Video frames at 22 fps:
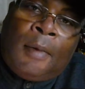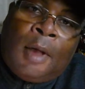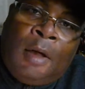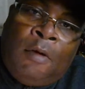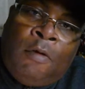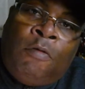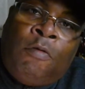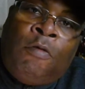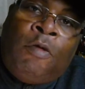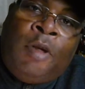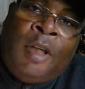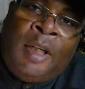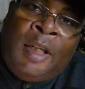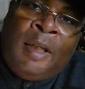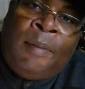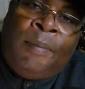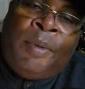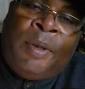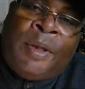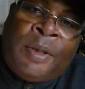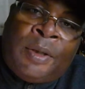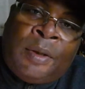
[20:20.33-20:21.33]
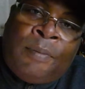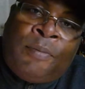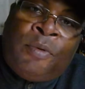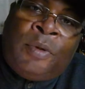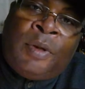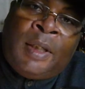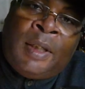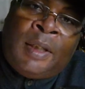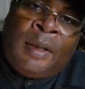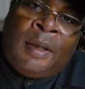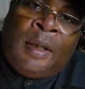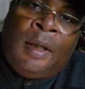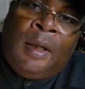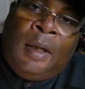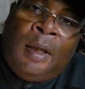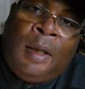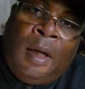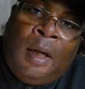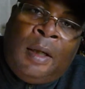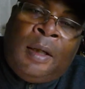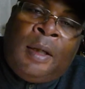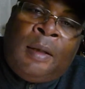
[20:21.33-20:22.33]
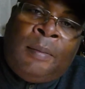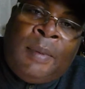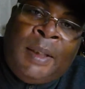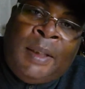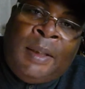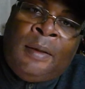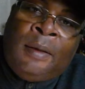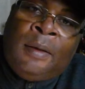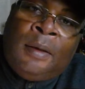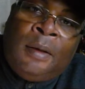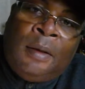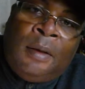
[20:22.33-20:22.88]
a really big surprise, and I mean,